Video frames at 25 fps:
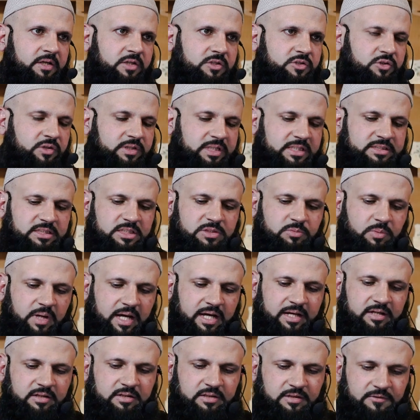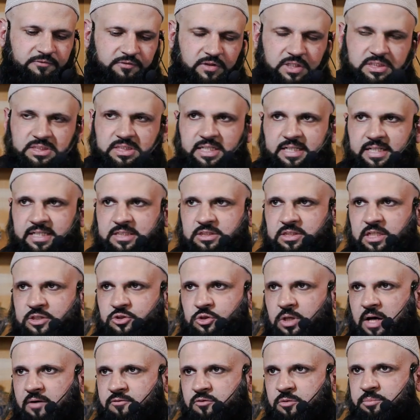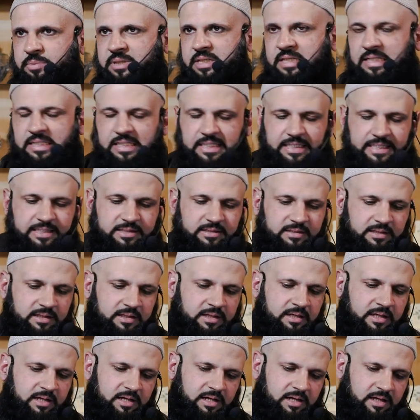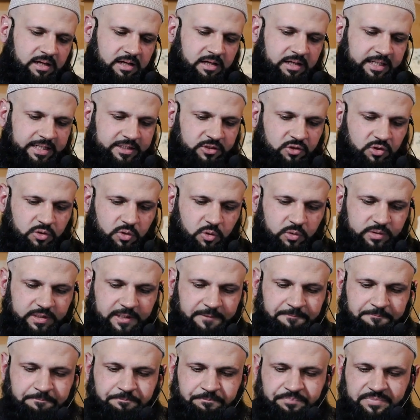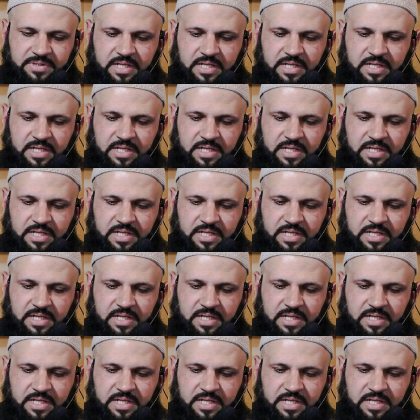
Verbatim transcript: So this is why the first thing is that you have to be clean uh, in your clothing.